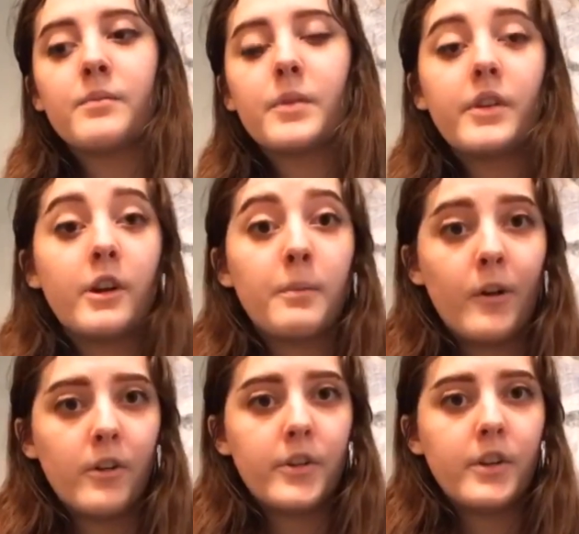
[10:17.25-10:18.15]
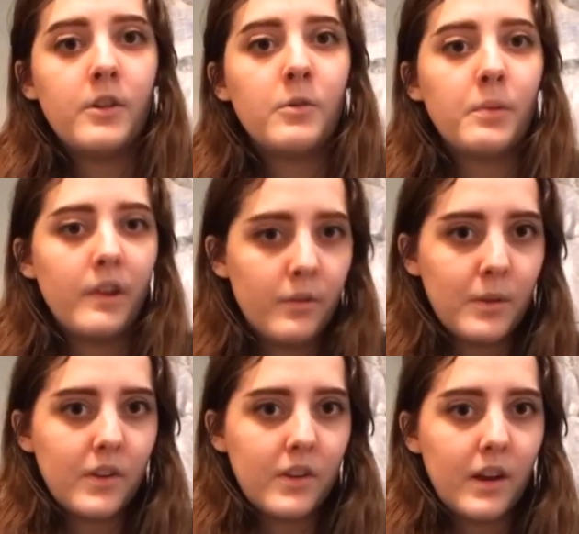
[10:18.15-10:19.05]
Sarah Paulson, who plays
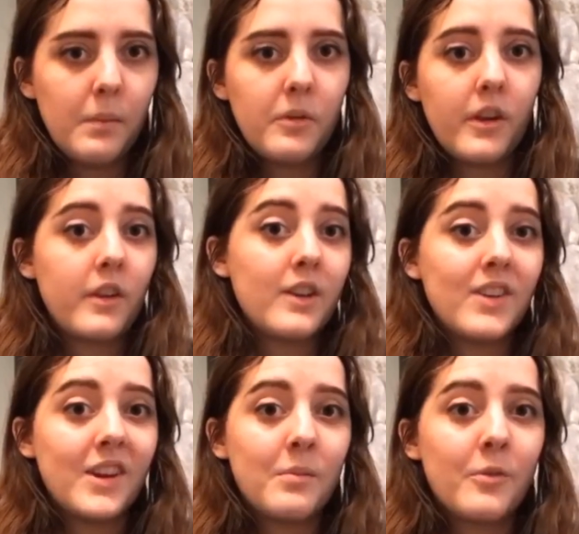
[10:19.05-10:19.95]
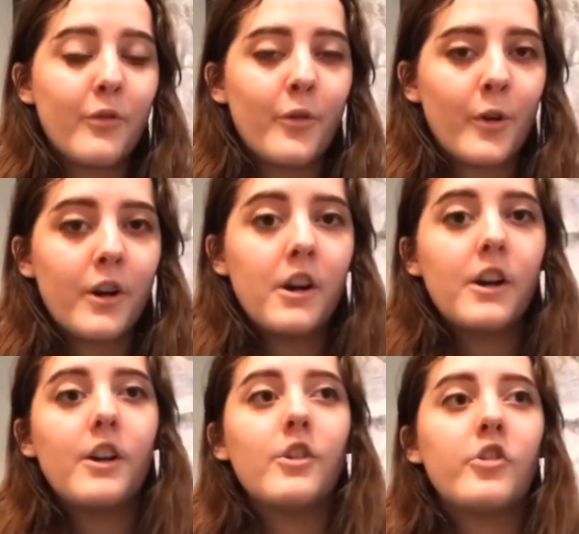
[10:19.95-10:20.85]
Mrs. Epps, as I stated before,
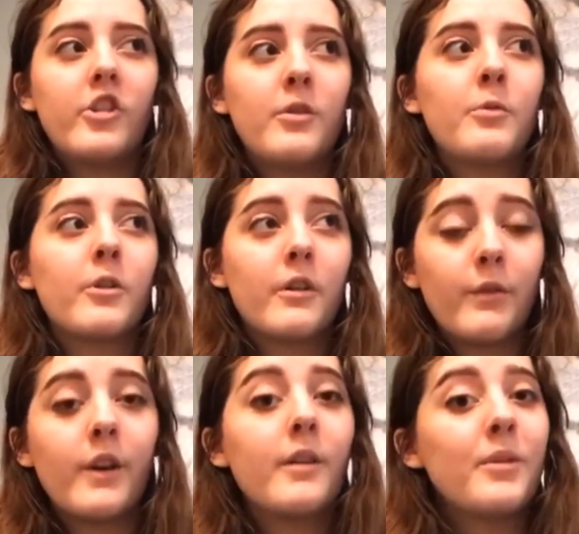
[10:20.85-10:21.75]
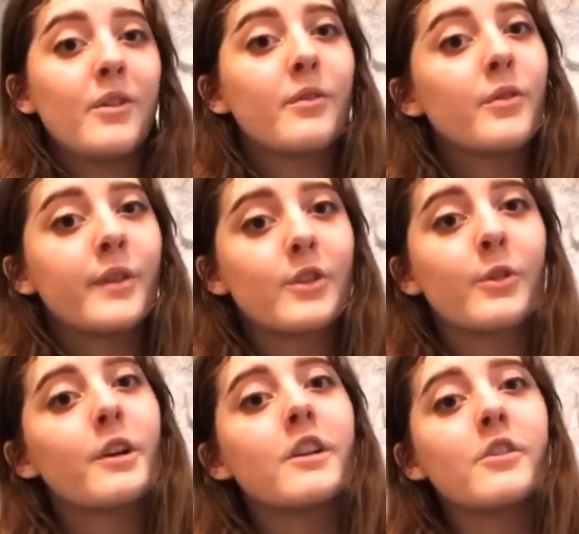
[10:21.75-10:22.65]
she wore a very beautiful
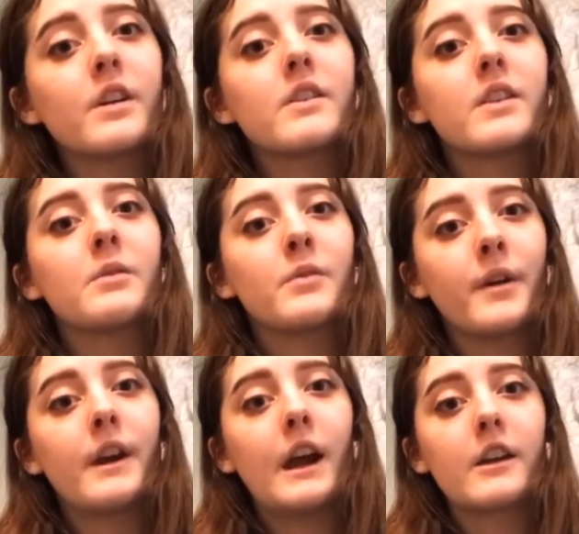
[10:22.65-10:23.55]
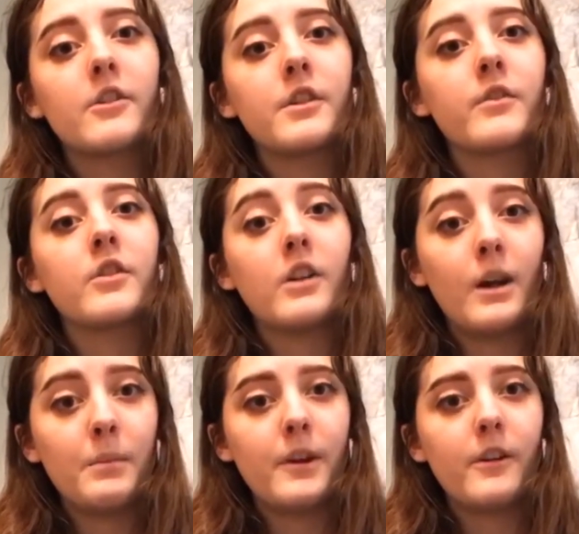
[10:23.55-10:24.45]
Victorian dress that was very accurate of the
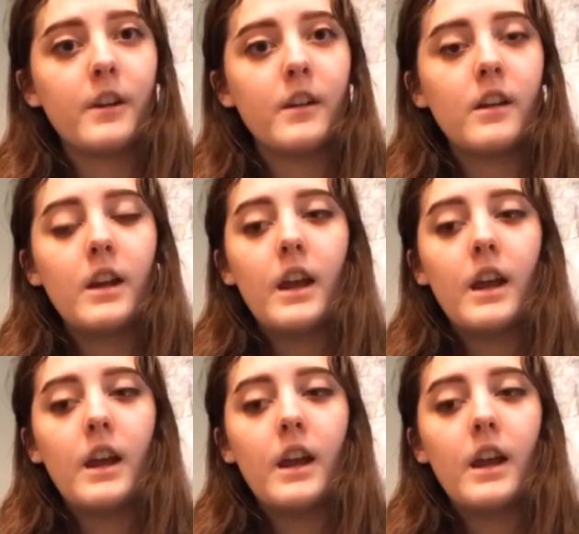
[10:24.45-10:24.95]
time period.